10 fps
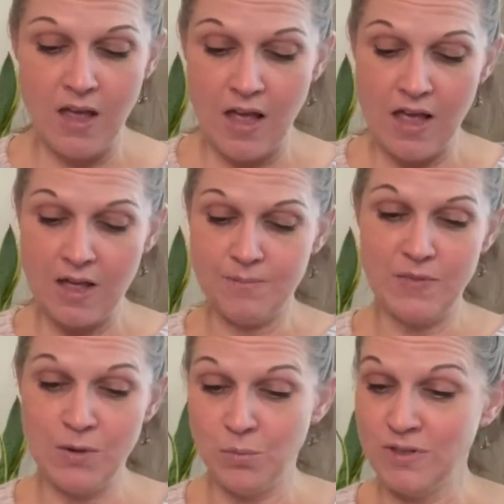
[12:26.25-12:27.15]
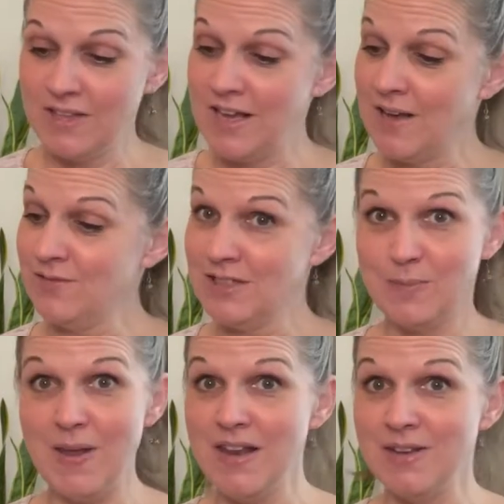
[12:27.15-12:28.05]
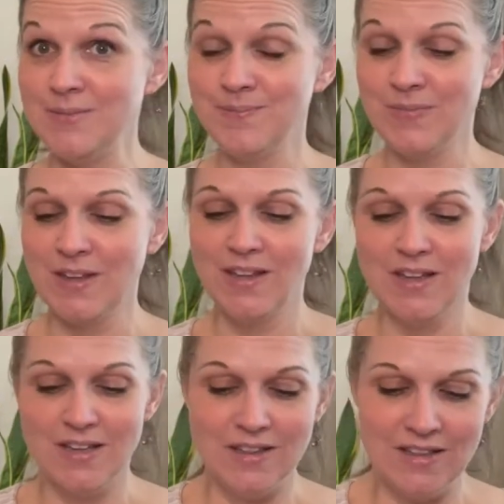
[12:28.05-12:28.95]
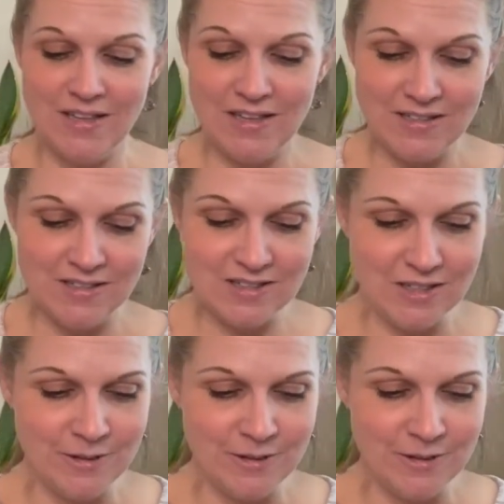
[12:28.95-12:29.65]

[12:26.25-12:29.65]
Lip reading: and what they have to spend. This